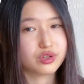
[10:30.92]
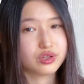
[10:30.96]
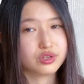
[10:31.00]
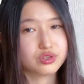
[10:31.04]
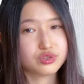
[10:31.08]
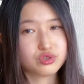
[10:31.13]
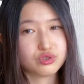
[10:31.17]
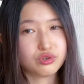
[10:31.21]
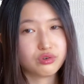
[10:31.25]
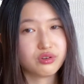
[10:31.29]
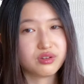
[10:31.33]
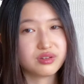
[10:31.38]

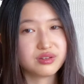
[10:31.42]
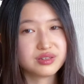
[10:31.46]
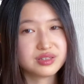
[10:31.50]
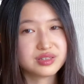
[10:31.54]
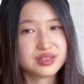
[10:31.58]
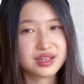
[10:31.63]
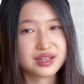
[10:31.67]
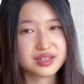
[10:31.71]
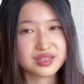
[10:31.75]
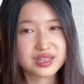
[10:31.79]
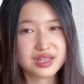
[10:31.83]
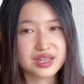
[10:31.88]
June
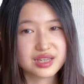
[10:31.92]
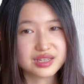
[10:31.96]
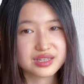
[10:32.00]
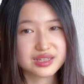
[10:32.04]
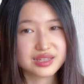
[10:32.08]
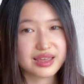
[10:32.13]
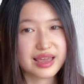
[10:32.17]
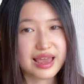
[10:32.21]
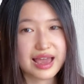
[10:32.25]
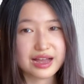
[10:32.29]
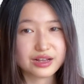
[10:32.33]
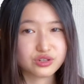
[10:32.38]
16th,
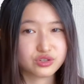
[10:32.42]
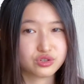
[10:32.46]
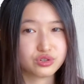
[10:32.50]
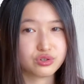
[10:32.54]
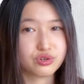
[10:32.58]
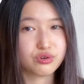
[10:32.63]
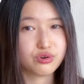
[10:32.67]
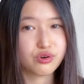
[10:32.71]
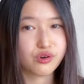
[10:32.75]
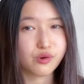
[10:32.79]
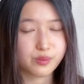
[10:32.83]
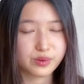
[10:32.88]
the
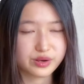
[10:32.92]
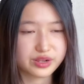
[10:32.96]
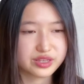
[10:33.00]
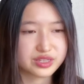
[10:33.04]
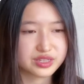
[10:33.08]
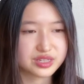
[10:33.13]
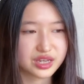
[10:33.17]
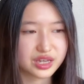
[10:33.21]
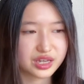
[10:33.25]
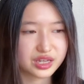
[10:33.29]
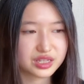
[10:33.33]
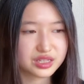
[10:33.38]
actual opening
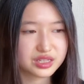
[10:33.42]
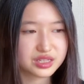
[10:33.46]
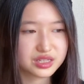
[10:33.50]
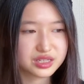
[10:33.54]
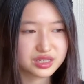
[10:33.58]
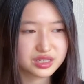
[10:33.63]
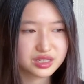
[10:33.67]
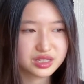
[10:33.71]
date.